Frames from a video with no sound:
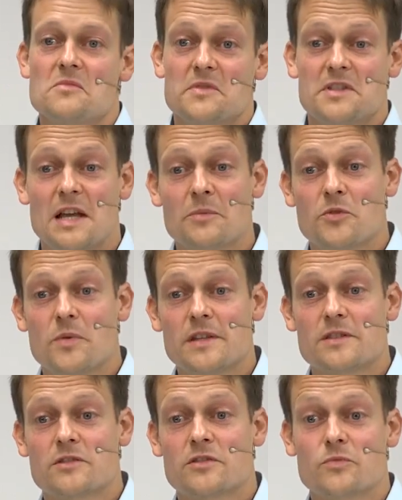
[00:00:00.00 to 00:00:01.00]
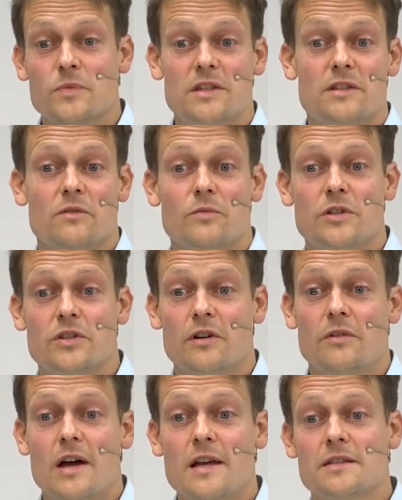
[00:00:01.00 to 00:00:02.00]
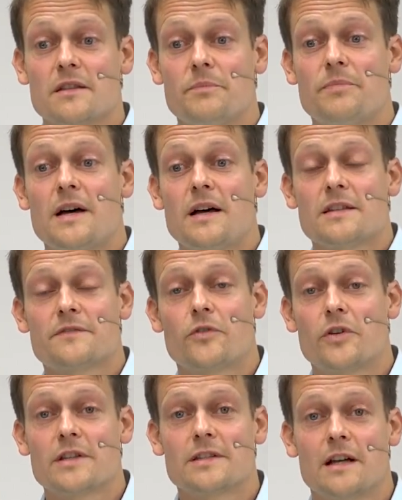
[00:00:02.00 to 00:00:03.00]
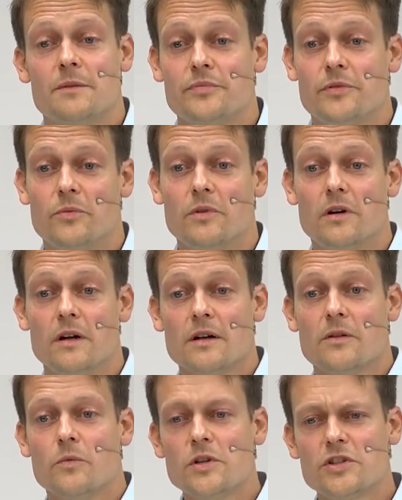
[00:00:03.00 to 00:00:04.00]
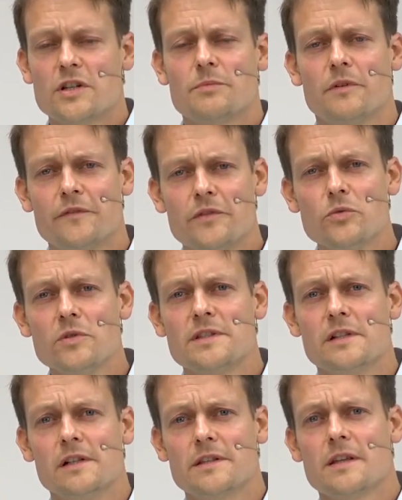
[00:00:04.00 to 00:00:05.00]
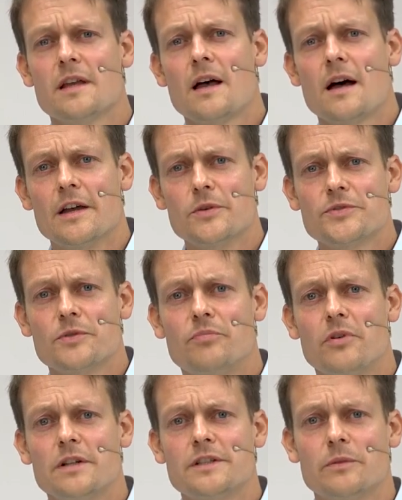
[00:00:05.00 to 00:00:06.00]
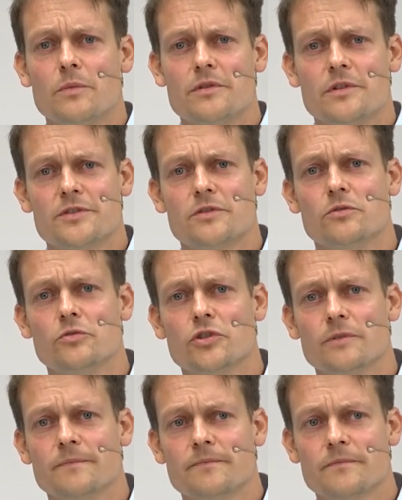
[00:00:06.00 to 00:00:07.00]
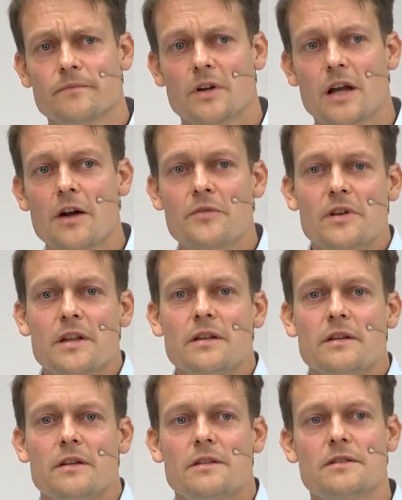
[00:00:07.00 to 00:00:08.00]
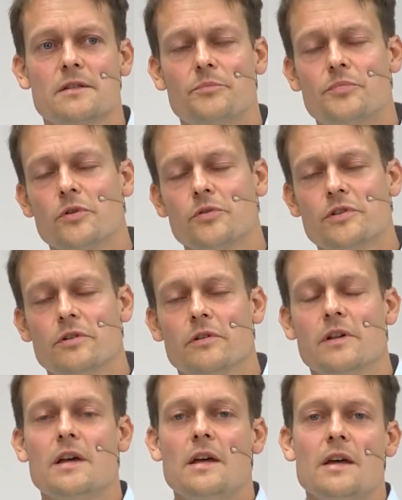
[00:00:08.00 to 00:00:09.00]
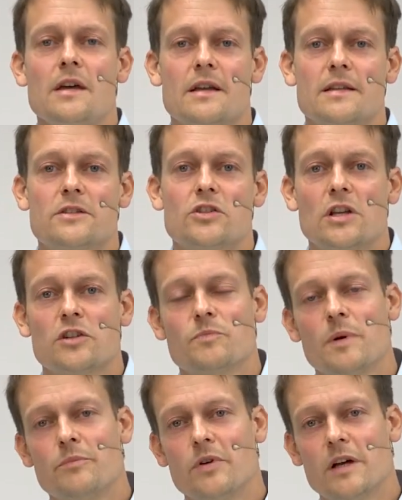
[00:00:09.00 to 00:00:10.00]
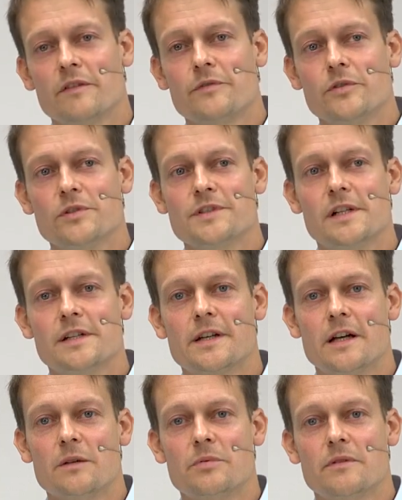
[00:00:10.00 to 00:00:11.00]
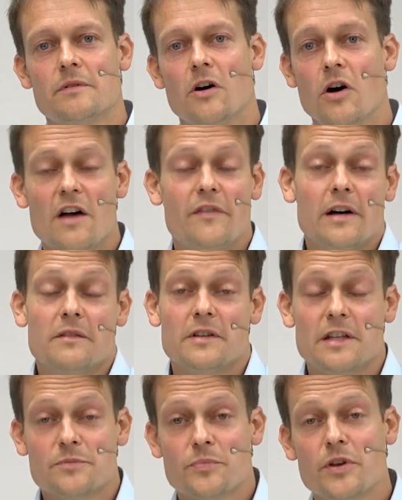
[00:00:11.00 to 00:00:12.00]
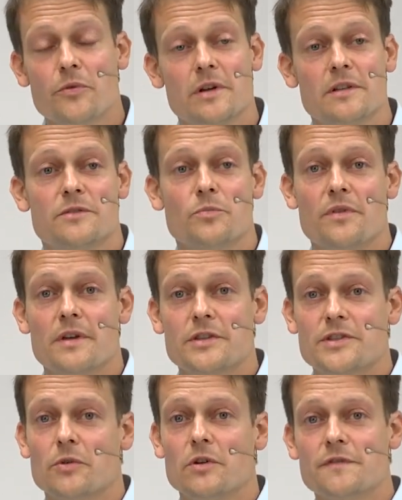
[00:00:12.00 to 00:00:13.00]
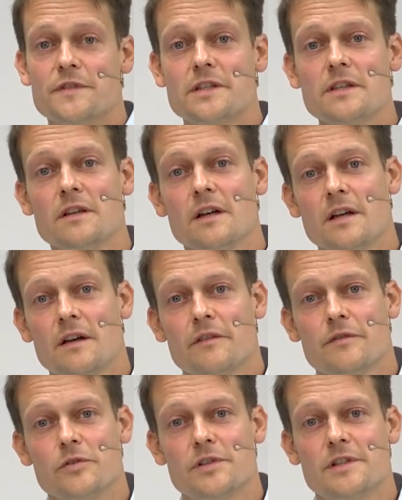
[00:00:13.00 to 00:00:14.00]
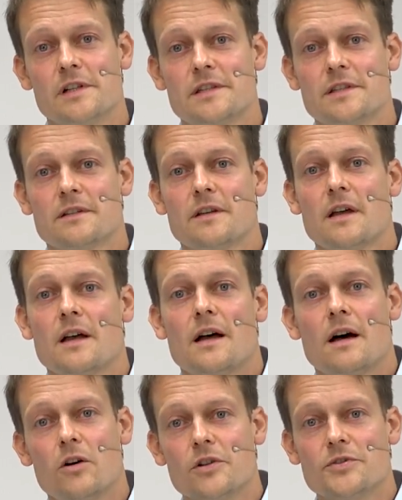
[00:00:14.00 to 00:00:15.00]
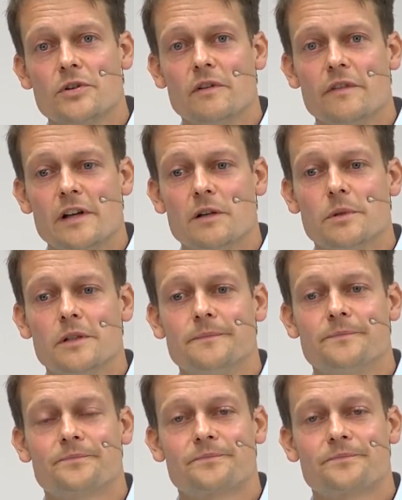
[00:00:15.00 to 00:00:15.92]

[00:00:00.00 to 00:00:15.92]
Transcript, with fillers: Some questions which, which arise in the past, for example, were which type of fuel cells are you supporting with your solution? Currently, it's the proton exchange membrane fuel cell type. However, experience with S O F C fuel cells are also available.